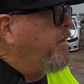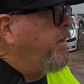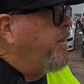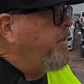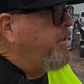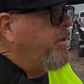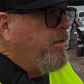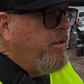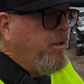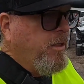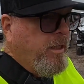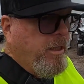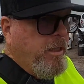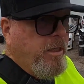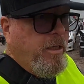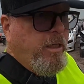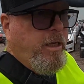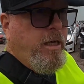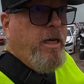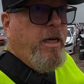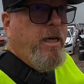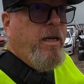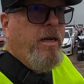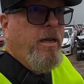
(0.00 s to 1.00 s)
It's looking
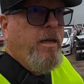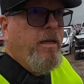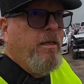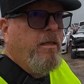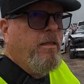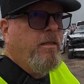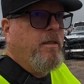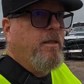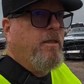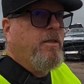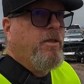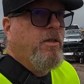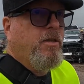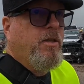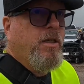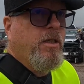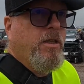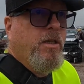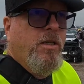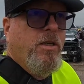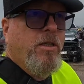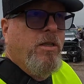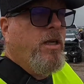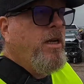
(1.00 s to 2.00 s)
good. It's
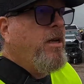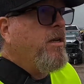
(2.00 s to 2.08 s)
looking good.